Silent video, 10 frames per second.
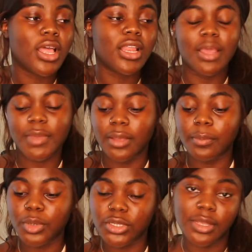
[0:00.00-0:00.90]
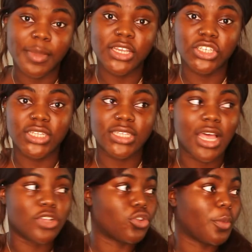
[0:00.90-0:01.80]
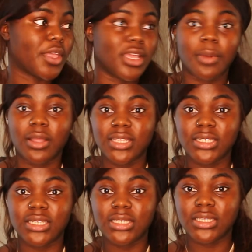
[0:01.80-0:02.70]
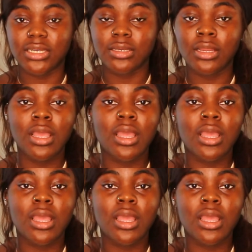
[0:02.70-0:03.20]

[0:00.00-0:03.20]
Let me put some energy into that and stop thinking about this thing.